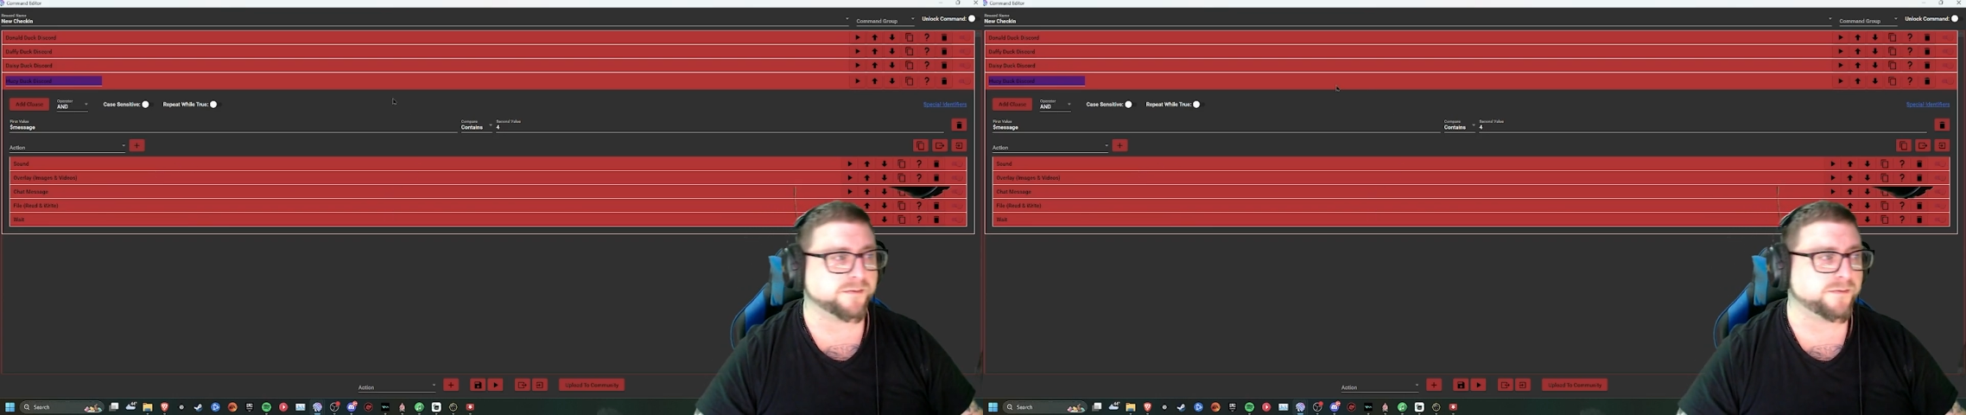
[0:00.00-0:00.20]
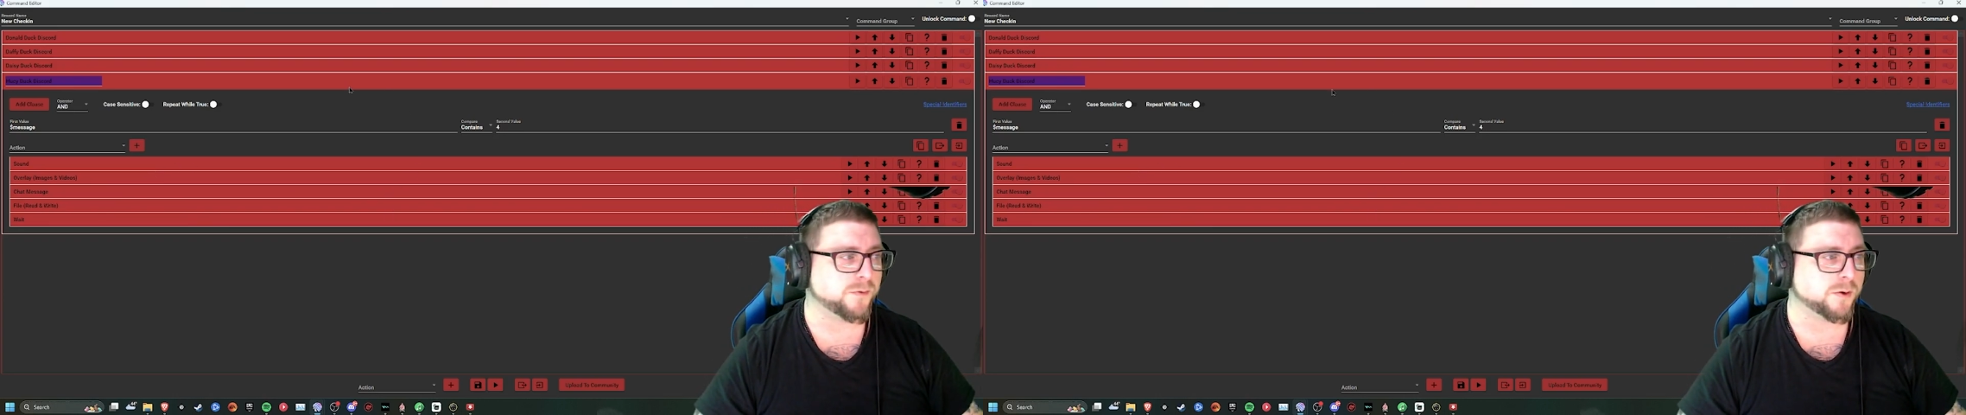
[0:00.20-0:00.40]

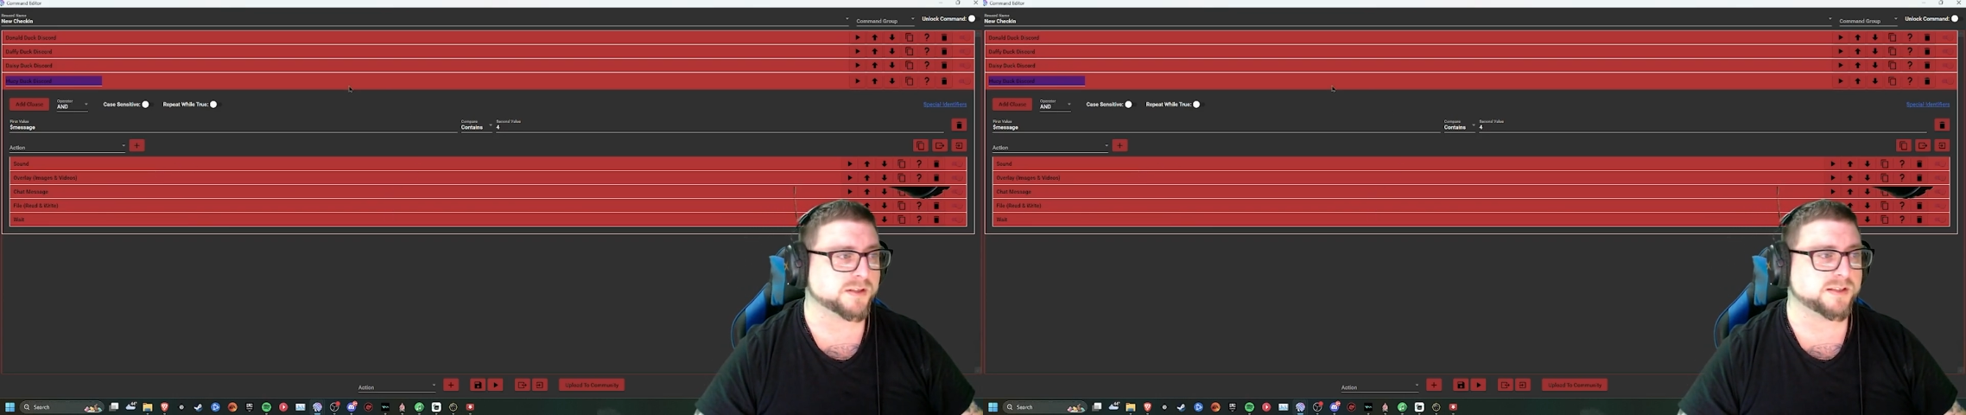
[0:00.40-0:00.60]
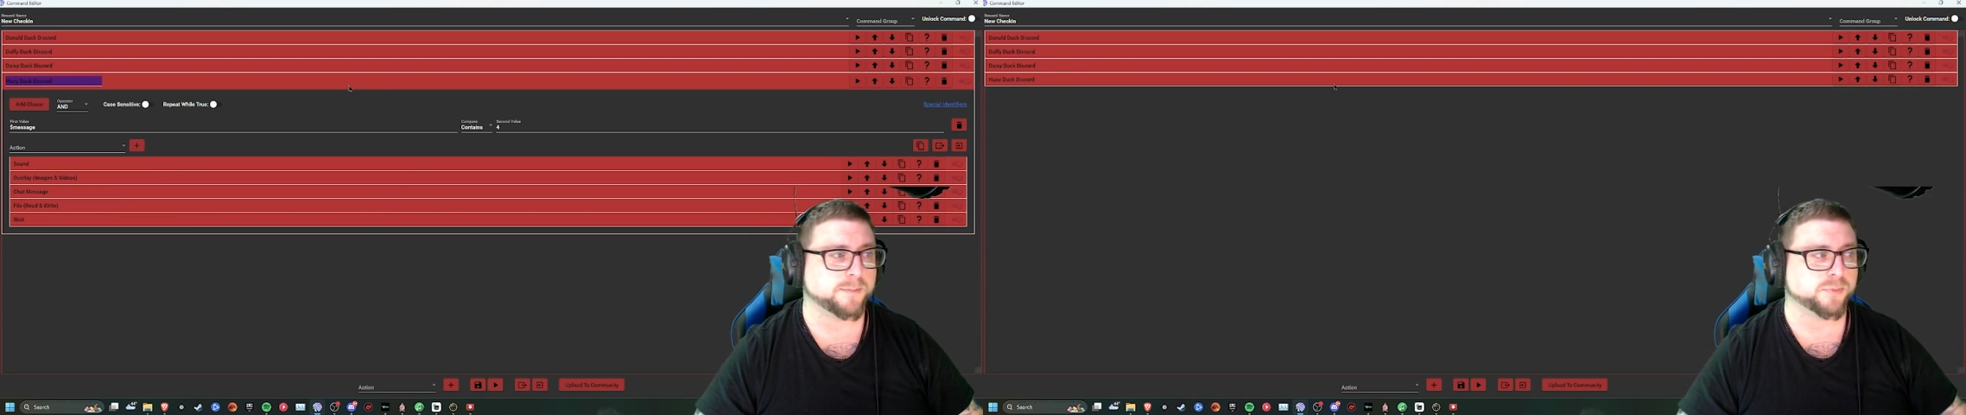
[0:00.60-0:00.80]
four
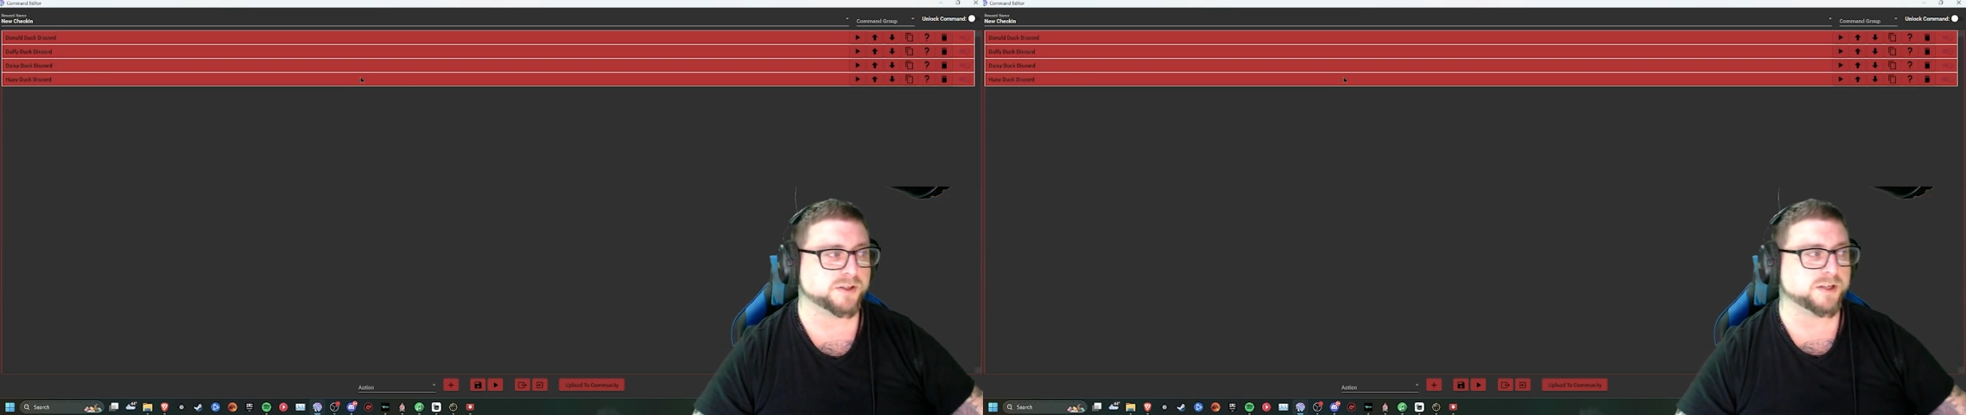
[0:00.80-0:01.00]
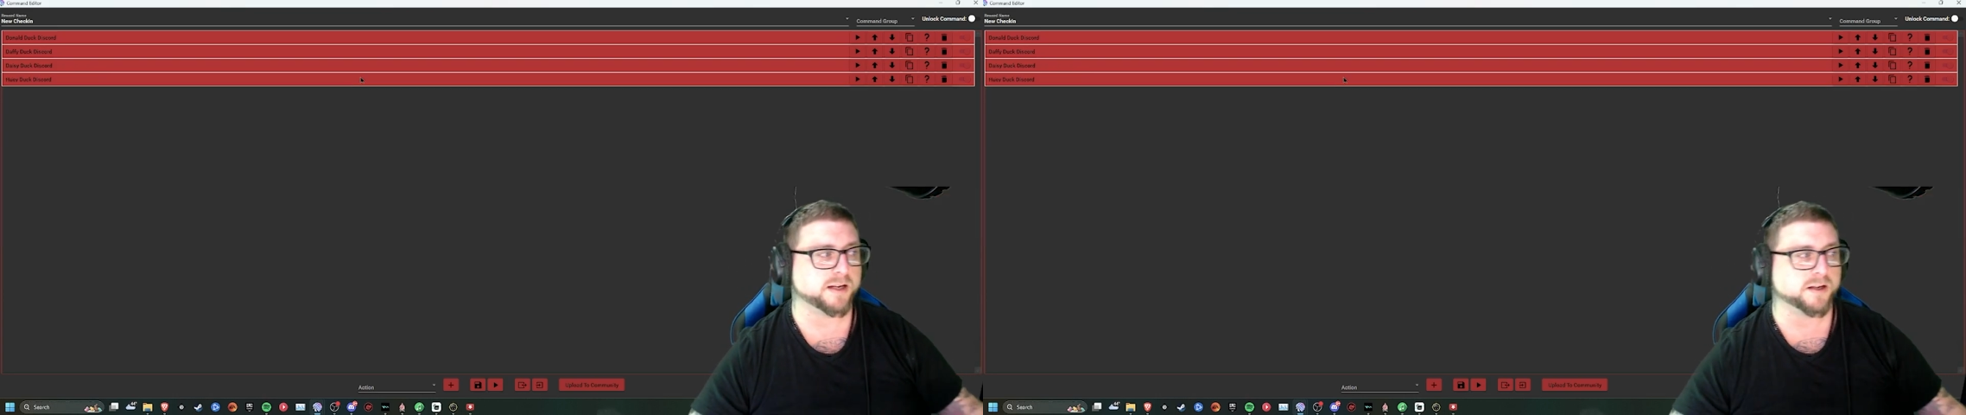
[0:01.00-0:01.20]
separate
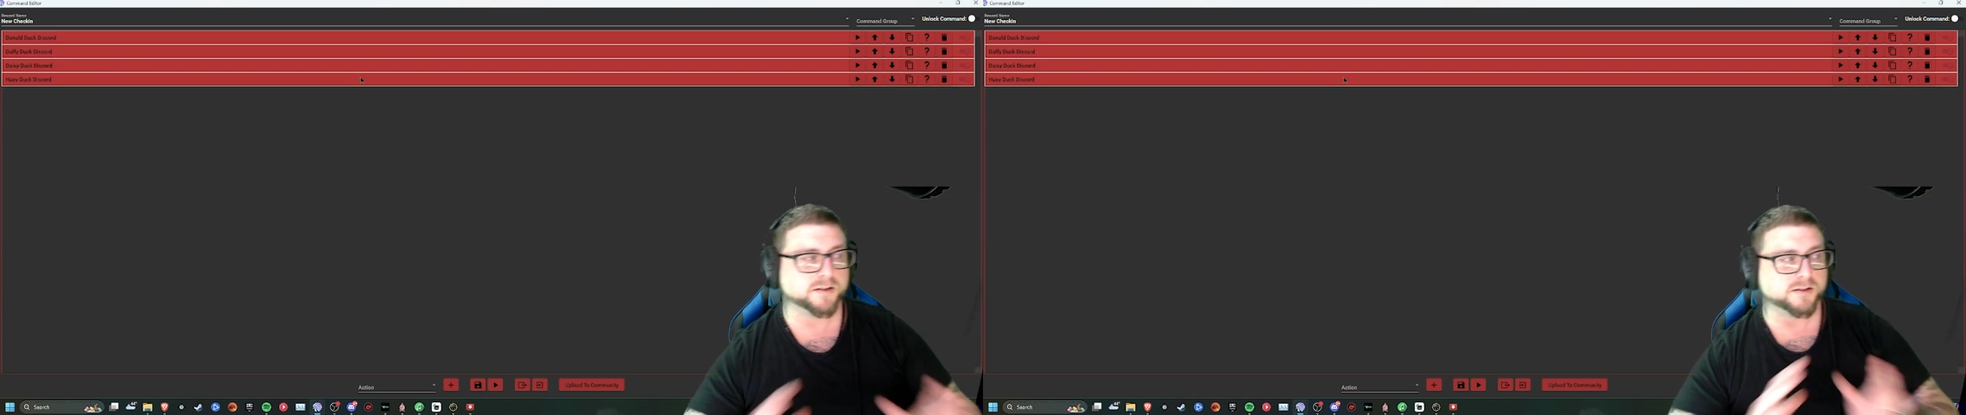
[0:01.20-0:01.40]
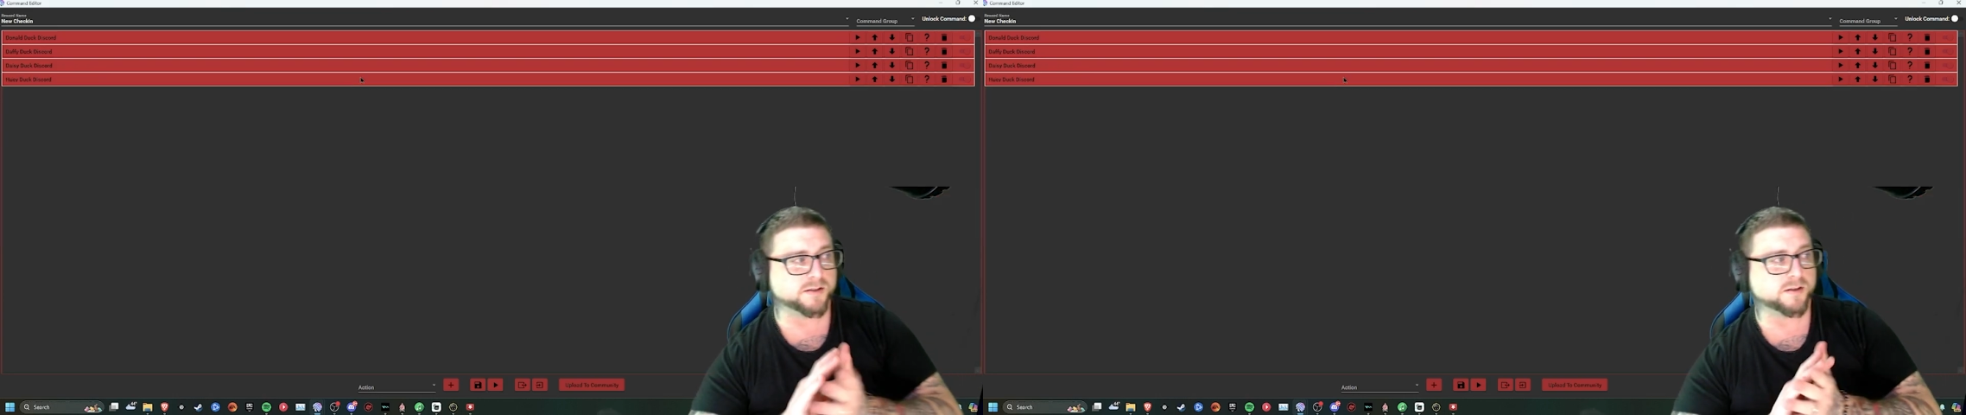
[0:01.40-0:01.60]

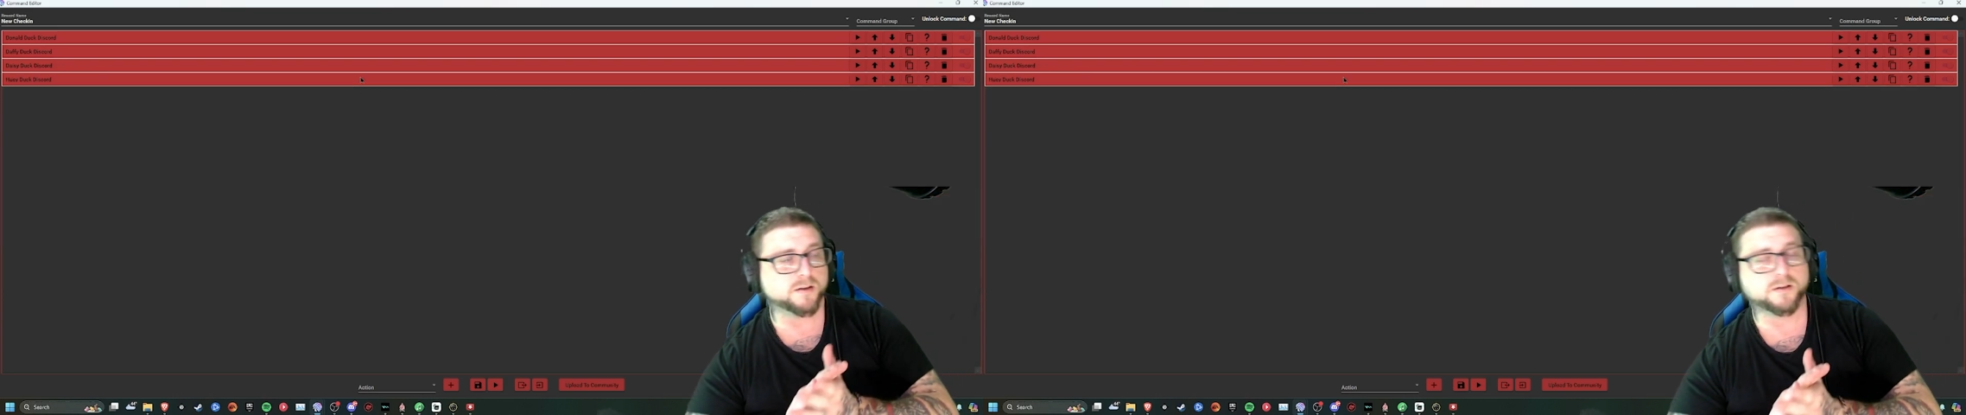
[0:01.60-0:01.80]
check-ins